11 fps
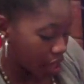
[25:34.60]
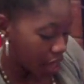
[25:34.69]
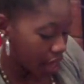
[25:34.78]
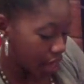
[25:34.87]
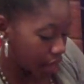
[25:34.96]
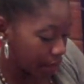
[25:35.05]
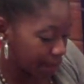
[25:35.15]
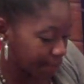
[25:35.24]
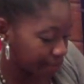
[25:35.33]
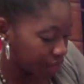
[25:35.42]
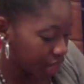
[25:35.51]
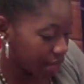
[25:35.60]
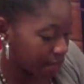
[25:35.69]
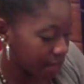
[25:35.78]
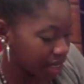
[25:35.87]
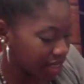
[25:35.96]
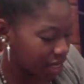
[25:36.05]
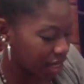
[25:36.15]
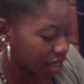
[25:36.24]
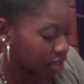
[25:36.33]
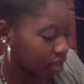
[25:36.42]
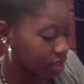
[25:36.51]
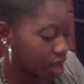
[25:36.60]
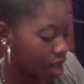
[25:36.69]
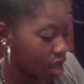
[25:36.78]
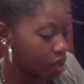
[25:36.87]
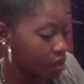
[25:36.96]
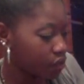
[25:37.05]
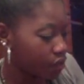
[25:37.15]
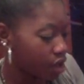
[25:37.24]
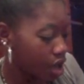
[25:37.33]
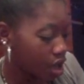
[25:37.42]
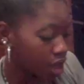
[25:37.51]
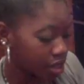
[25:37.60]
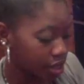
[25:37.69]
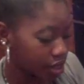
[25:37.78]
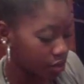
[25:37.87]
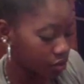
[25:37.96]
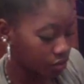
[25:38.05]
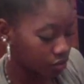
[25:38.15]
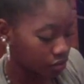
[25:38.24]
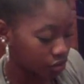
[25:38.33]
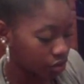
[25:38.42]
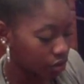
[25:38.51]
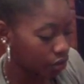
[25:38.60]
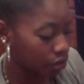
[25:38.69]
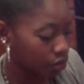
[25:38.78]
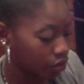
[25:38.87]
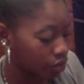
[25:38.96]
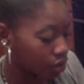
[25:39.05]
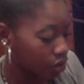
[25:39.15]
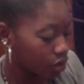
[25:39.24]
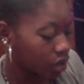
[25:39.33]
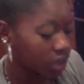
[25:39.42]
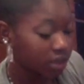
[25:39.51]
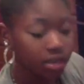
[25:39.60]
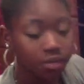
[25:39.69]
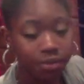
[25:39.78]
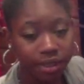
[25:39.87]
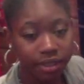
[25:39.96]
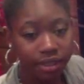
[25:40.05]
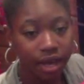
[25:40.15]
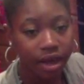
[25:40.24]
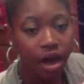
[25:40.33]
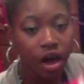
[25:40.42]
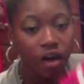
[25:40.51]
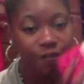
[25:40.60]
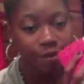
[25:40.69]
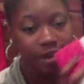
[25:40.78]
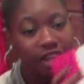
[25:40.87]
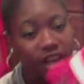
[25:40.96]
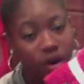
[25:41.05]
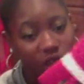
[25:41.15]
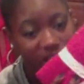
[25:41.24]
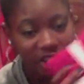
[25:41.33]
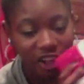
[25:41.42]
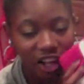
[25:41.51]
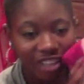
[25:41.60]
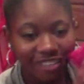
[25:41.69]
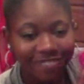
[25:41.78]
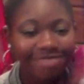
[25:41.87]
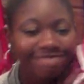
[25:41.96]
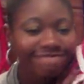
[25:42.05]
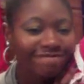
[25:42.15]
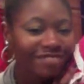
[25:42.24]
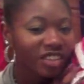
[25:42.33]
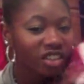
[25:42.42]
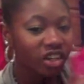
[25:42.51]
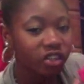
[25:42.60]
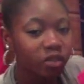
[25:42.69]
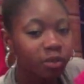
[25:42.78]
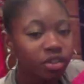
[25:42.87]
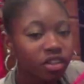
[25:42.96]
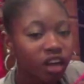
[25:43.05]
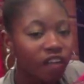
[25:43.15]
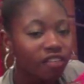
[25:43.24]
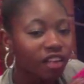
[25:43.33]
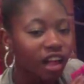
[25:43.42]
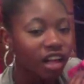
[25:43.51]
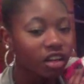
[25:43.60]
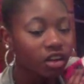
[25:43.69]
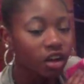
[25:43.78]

a eight-piece set of two, six-piece set of pink washcloths. And mm, they're super soft. They're like